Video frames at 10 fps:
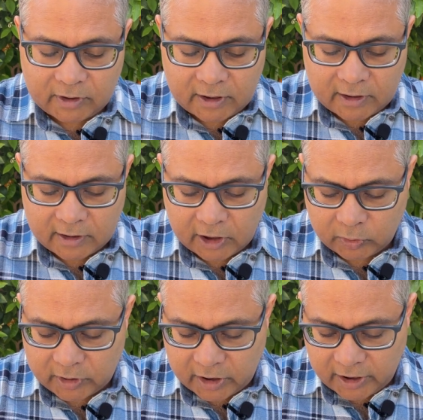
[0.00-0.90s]
Now, the
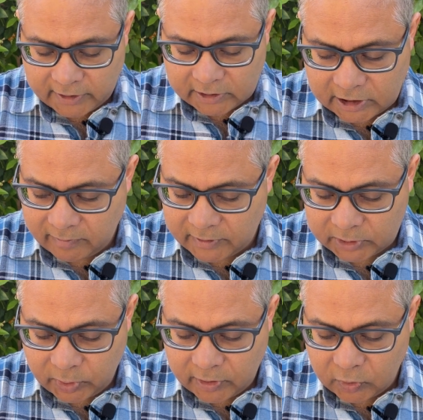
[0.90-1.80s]
next step going
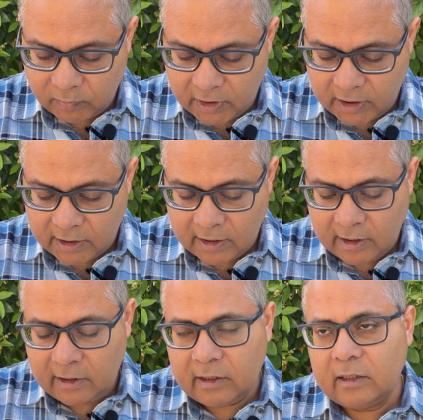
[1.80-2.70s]
to be,
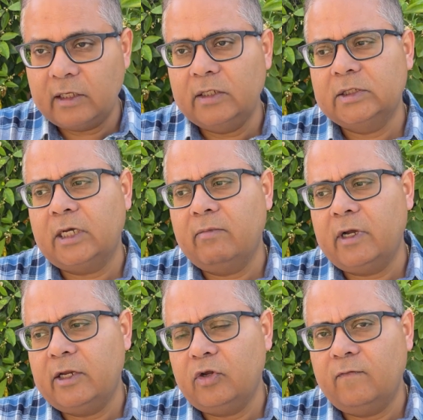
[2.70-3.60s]
there is some kind
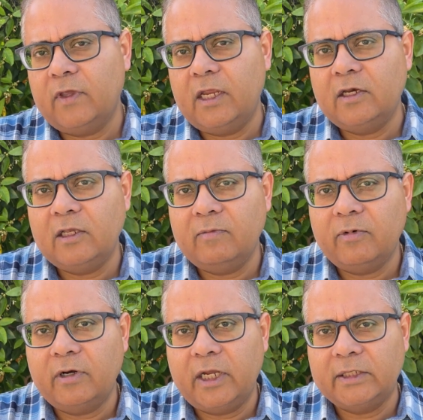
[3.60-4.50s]
of gatekeeper
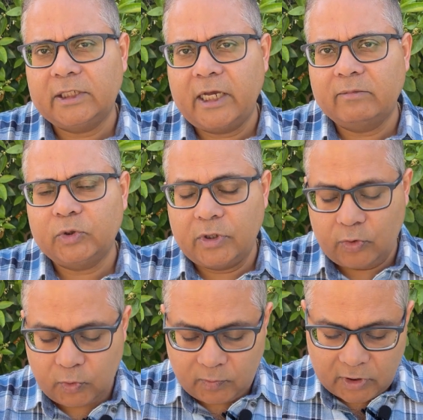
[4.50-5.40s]
exam. So it could
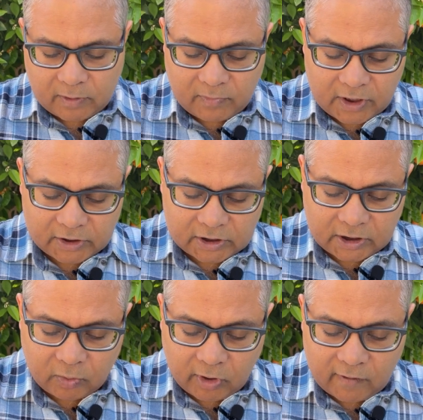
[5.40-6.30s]
be a PhD
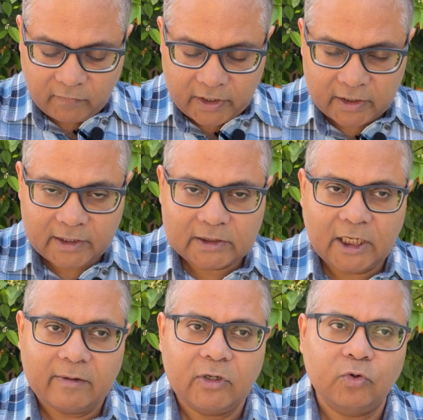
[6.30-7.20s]
qualifying exam, it
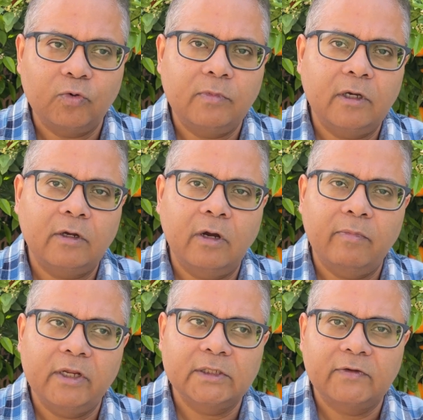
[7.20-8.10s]
could be a
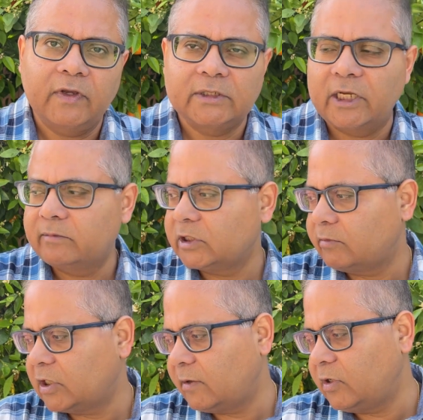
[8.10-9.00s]
comprehensive exam, sometime
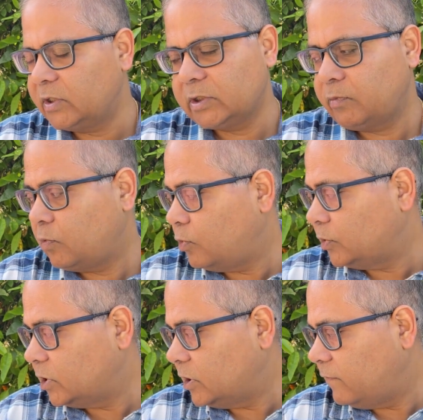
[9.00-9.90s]
it is a proposal
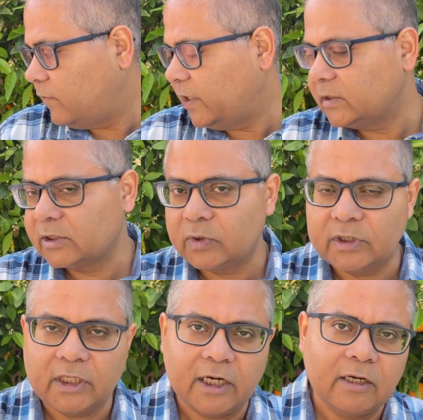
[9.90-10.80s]
defense. So that
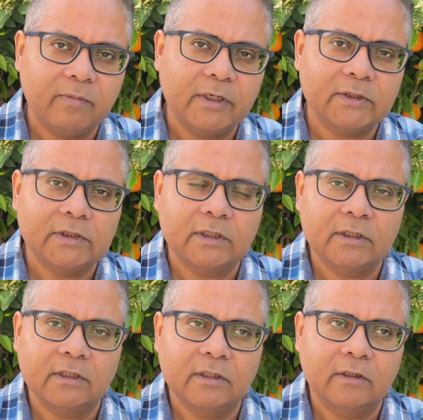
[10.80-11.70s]
depends
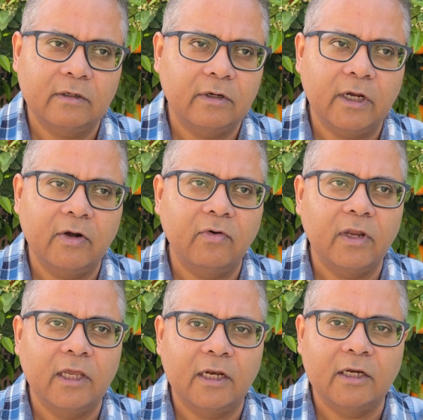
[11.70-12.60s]
on country, and
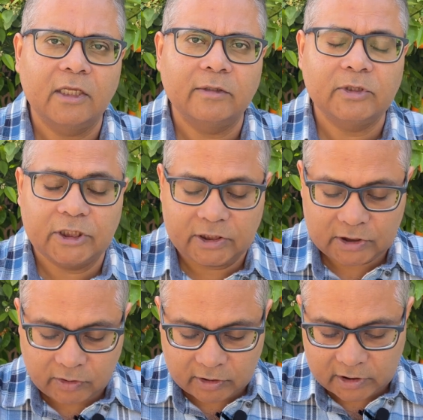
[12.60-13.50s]
it keeps changing all
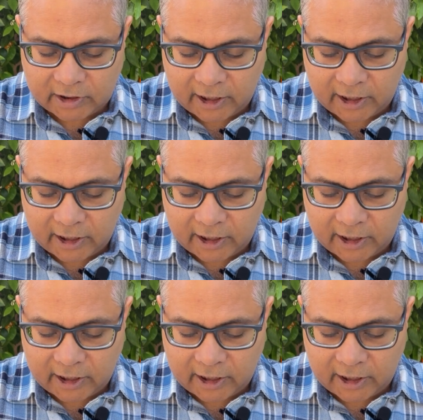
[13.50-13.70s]
the time.